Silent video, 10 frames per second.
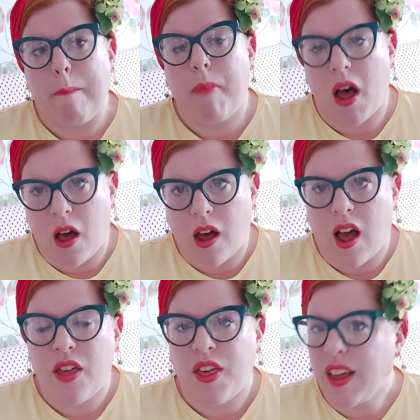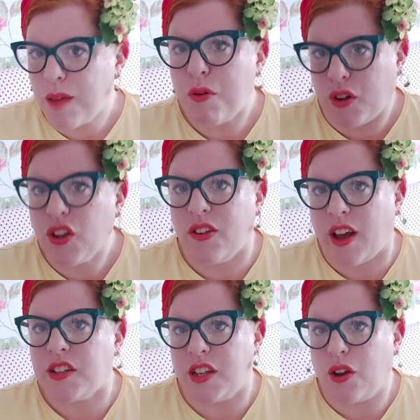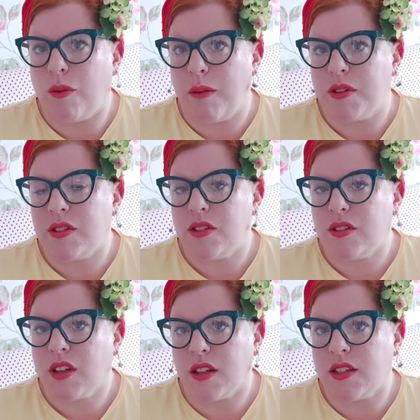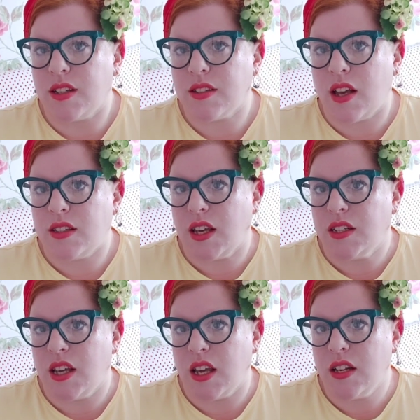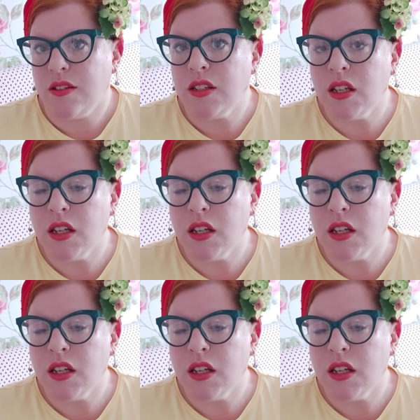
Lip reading: But I think I could have actually got away with cutting a size 18.